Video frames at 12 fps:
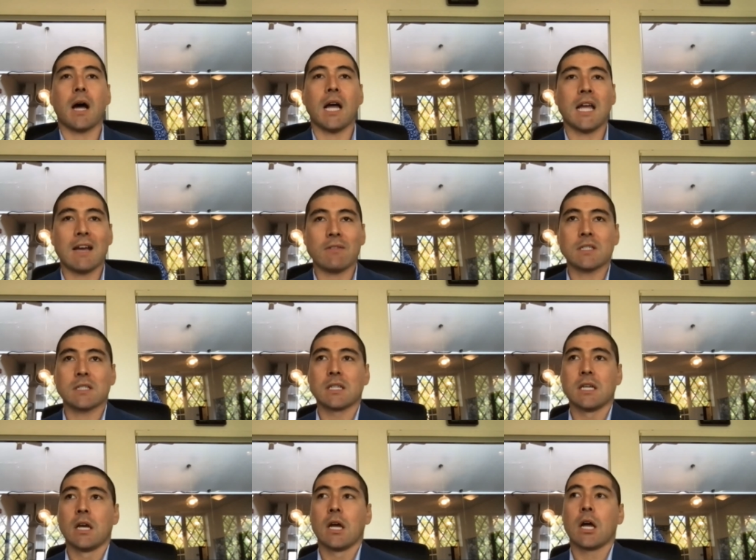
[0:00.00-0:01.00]
I haven't
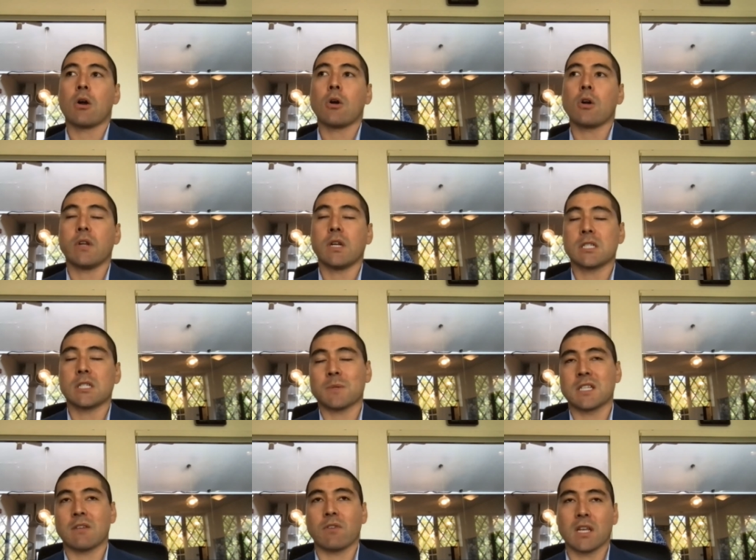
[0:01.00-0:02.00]
heard of any
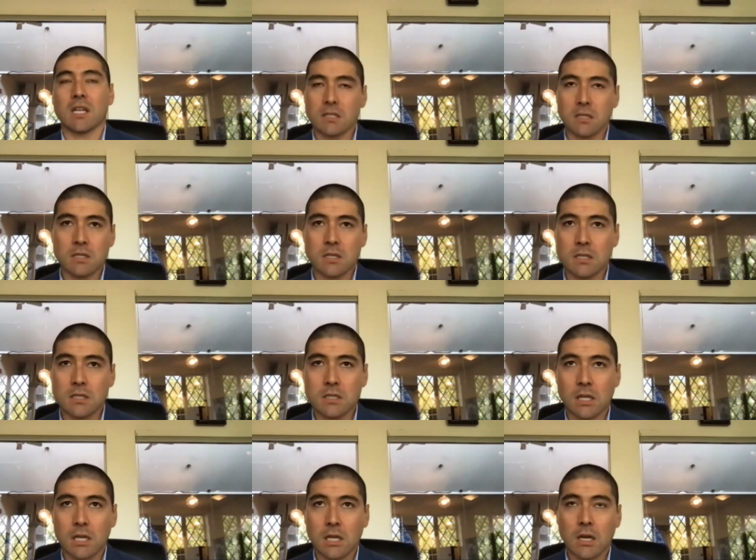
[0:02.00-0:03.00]
specific
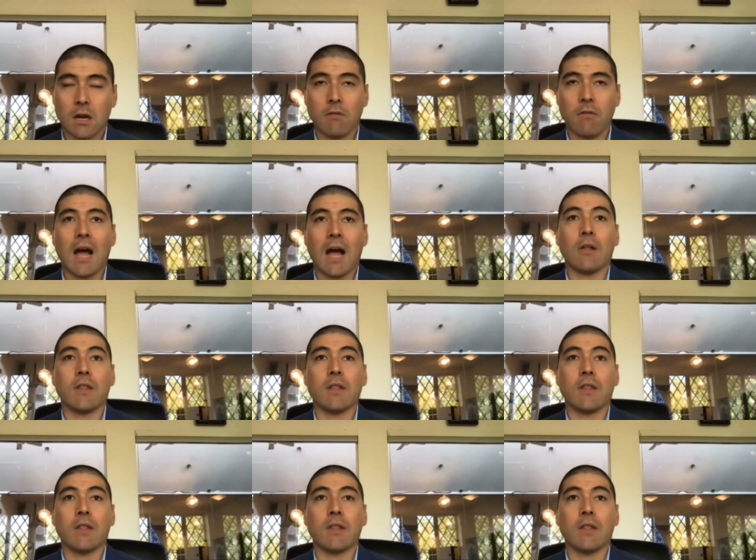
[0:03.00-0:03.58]
instances of how